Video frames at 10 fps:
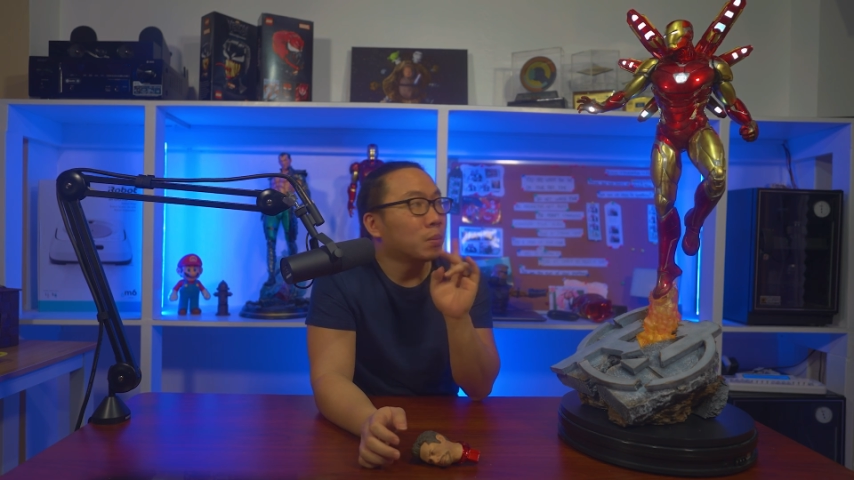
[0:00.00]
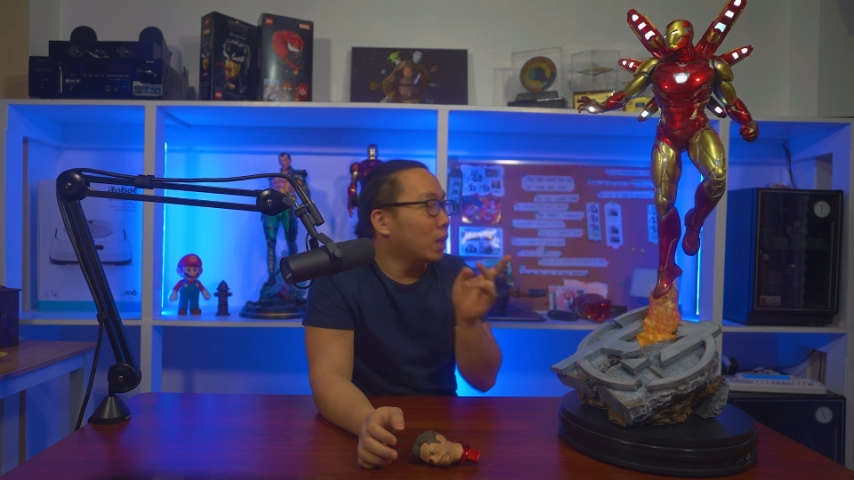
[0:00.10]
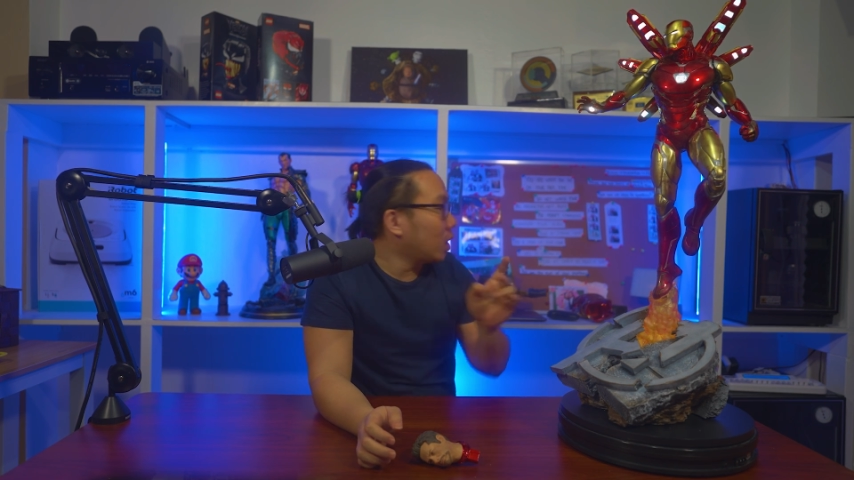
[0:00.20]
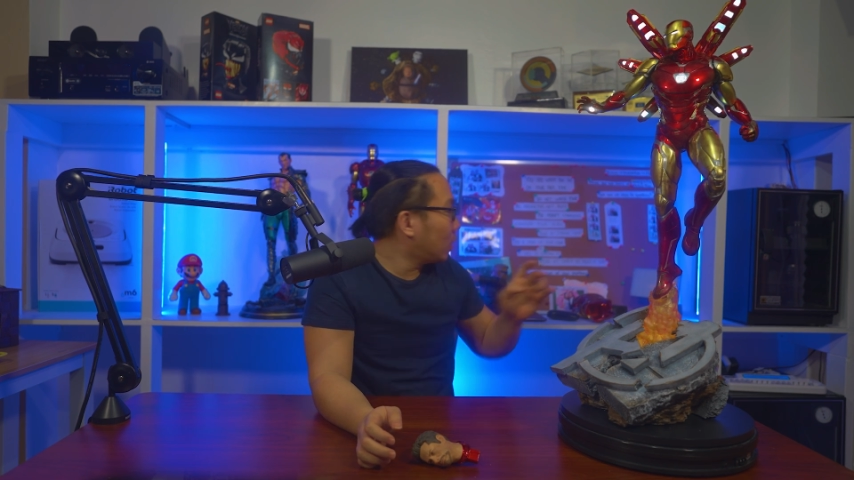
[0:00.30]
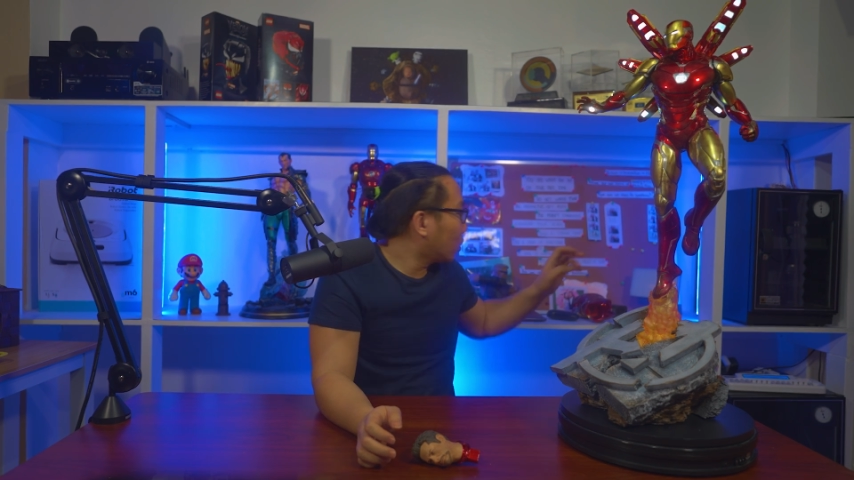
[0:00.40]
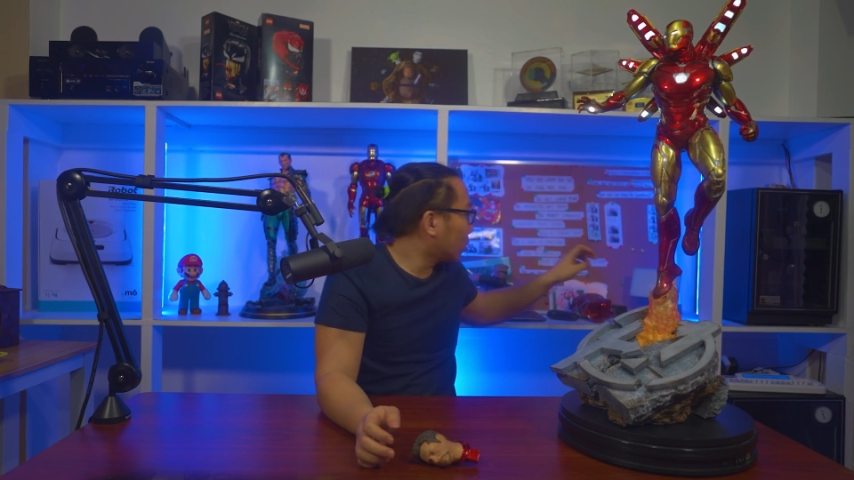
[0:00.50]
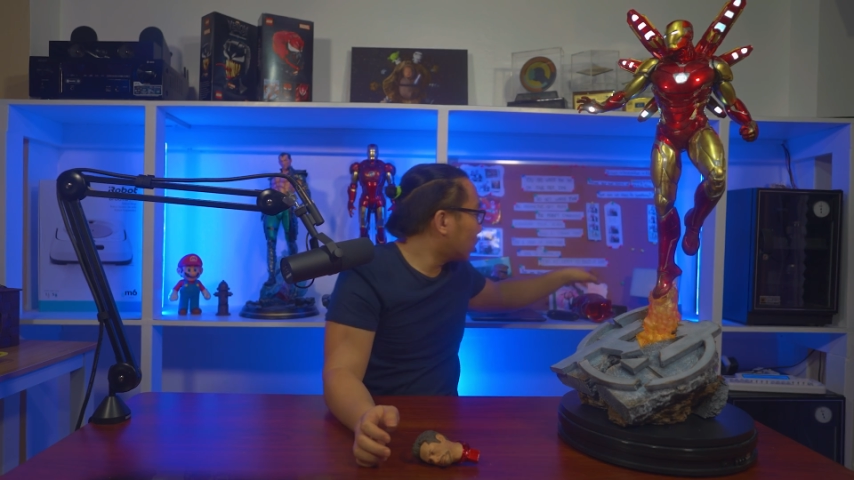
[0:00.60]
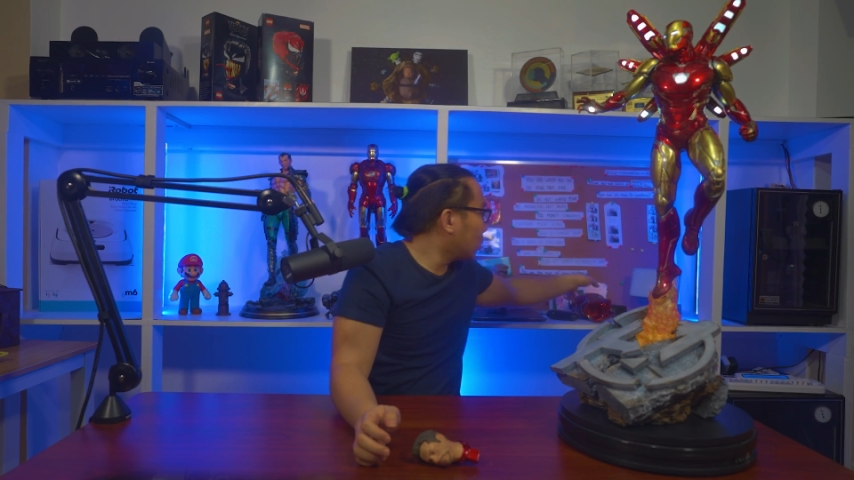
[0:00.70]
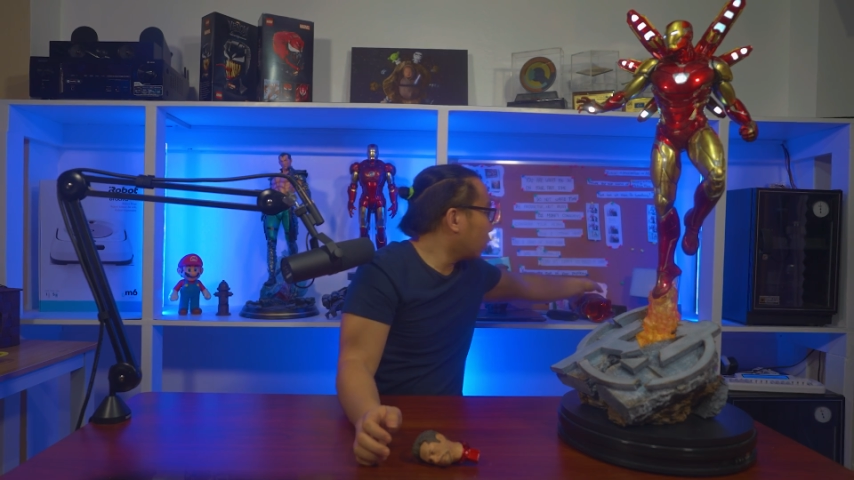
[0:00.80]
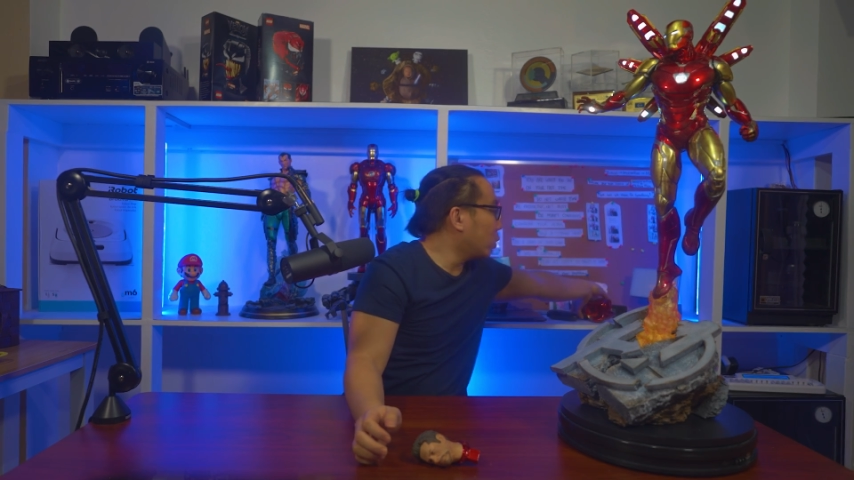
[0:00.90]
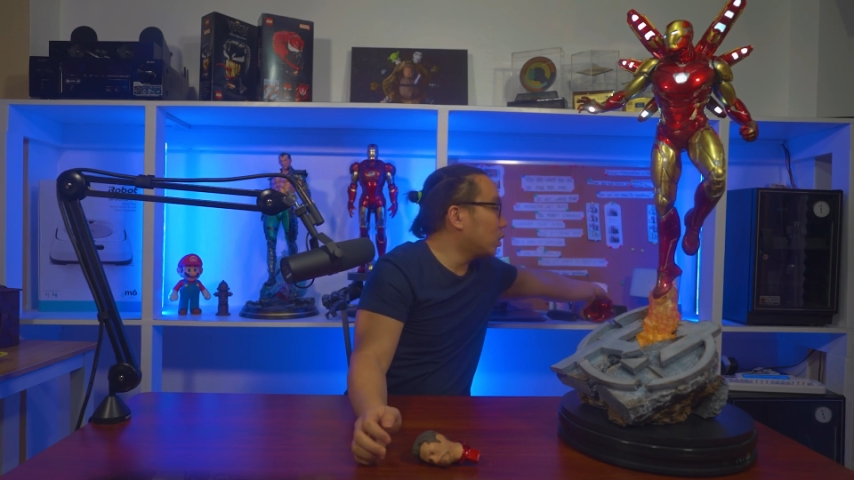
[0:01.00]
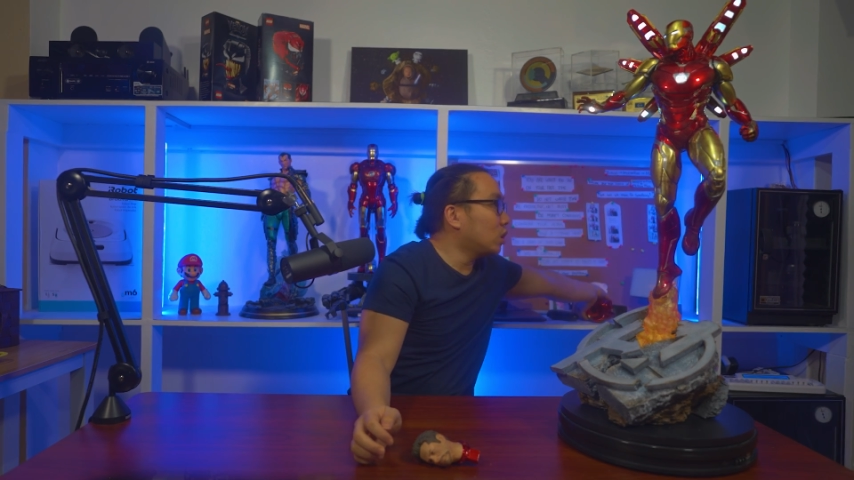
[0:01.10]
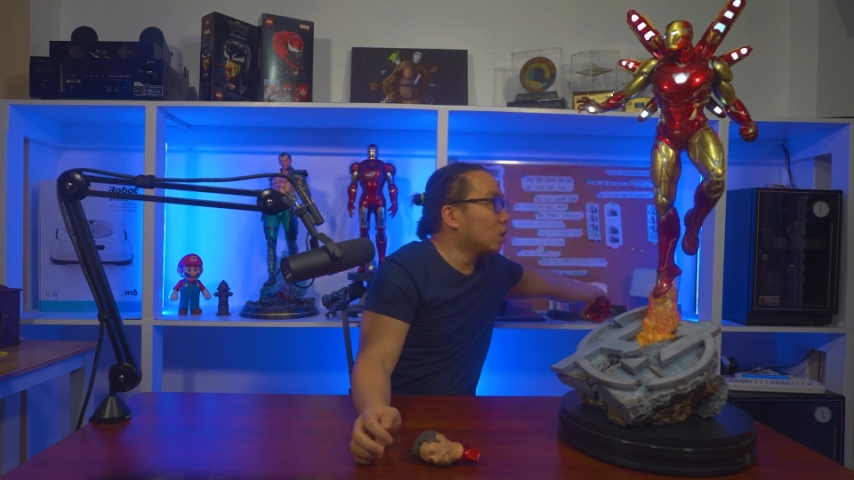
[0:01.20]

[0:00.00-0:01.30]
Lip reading: plain torso, which